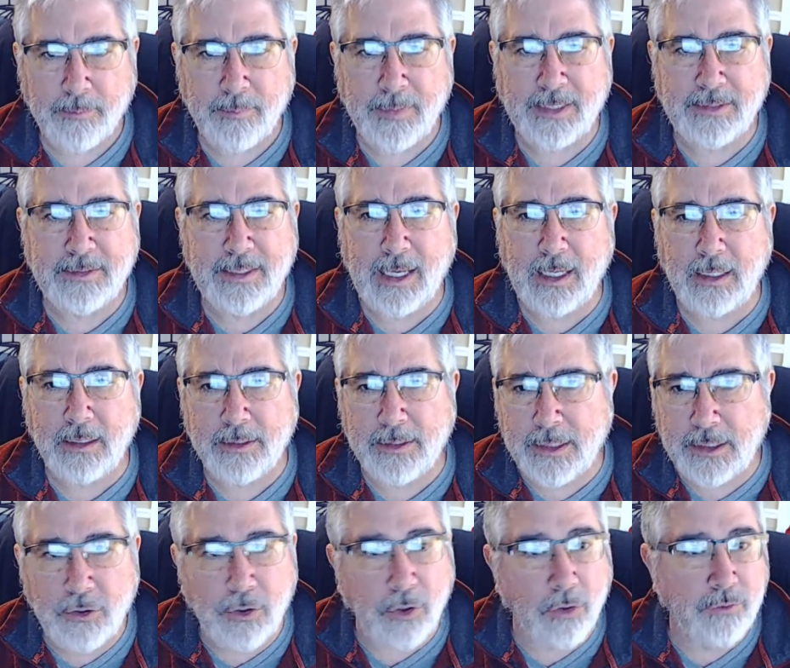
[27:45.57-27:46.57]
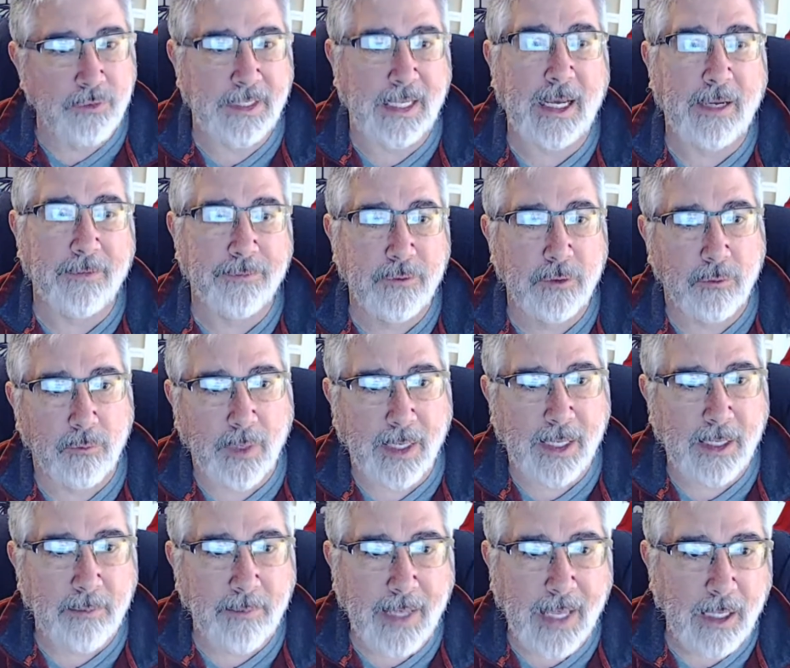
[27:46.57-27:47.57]
mentality goes after
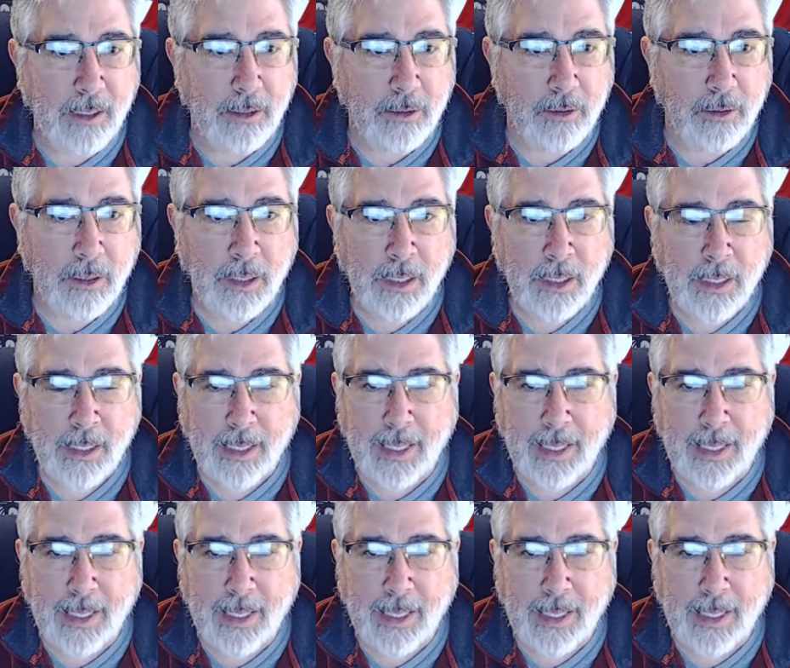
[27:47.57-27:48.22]
Wayne Manor.